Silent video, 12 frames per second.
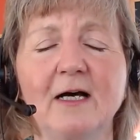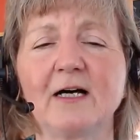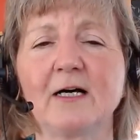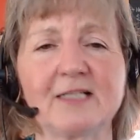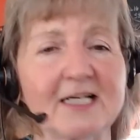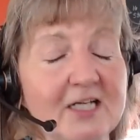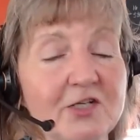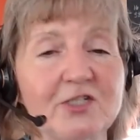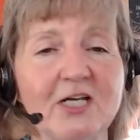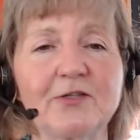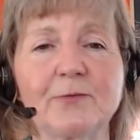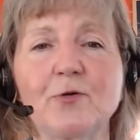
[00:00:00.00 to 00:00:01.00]
Uh, like I
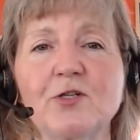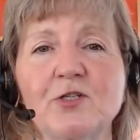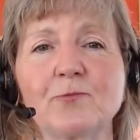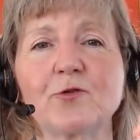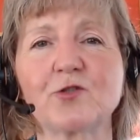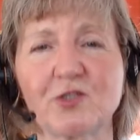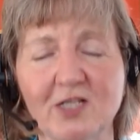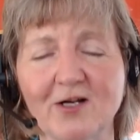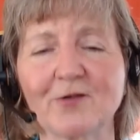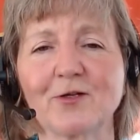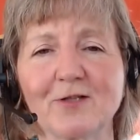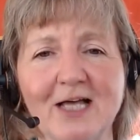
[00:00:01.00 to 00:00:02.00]
said, the prison will sit
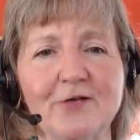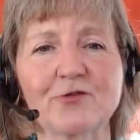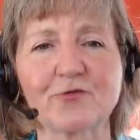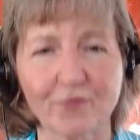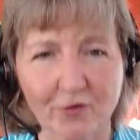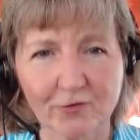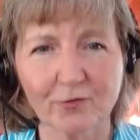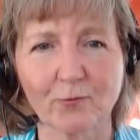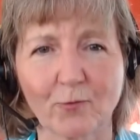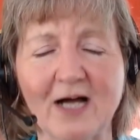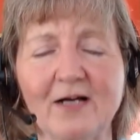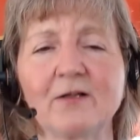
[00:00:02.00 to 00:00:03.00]
on the letters for a good
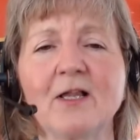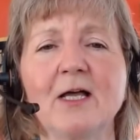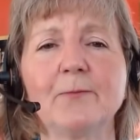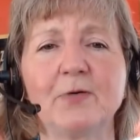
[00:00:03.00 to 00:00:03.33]
while,